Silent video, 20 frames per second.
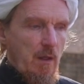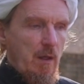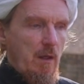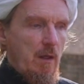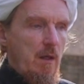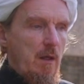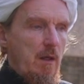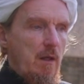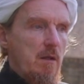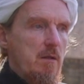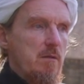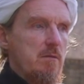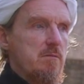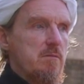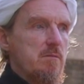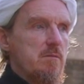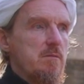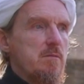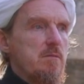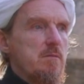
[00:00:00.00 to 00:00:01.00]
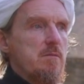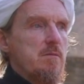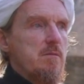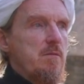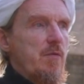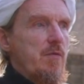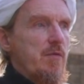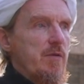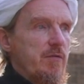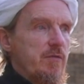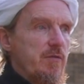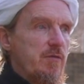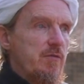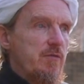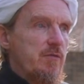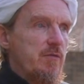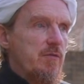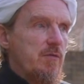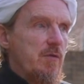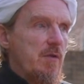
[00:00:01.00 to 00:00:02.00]
This
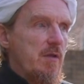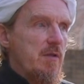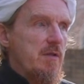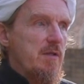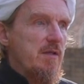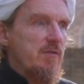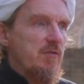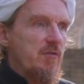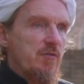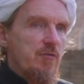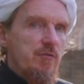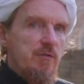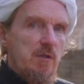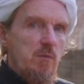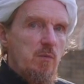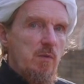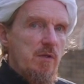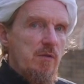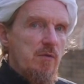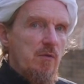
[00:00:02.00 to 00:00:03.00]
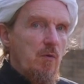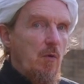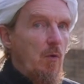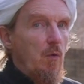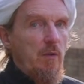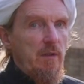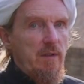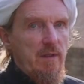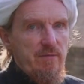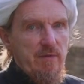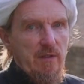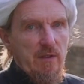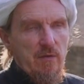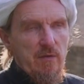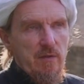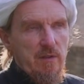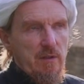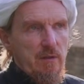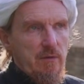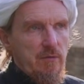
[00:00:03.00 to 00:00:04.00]
is necessary with all living
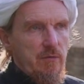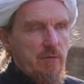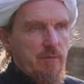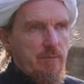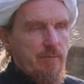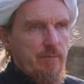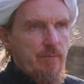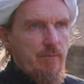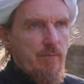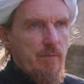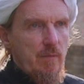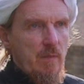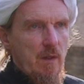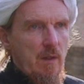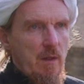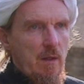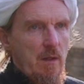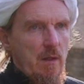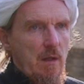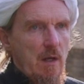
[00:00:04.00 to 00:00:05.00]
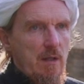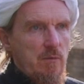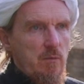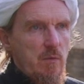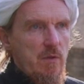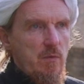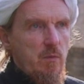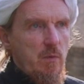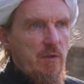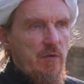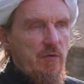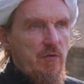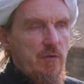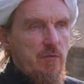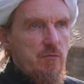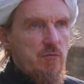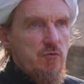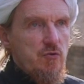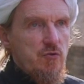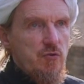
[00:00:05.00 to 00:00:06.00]
things. And with one's
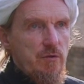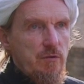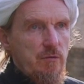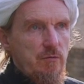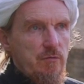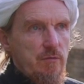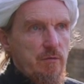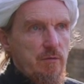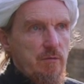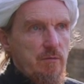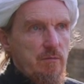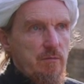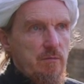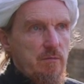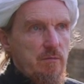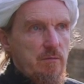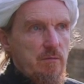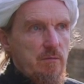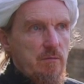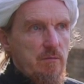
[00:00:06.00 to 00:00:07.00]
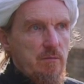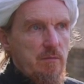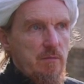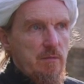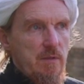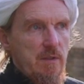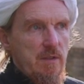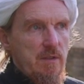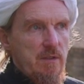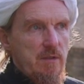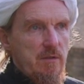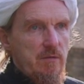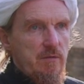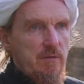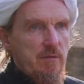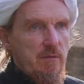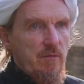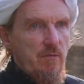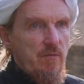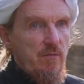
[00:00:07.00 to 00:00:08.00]
own children, it
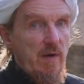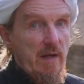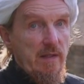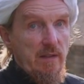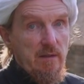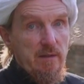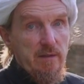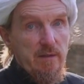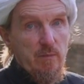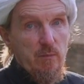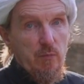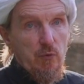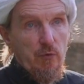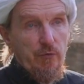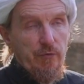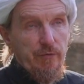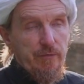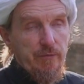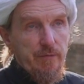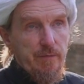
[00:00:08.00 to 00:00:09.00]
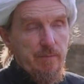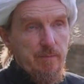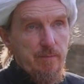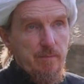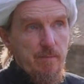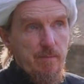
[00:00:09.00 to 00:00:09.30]
is vitally important.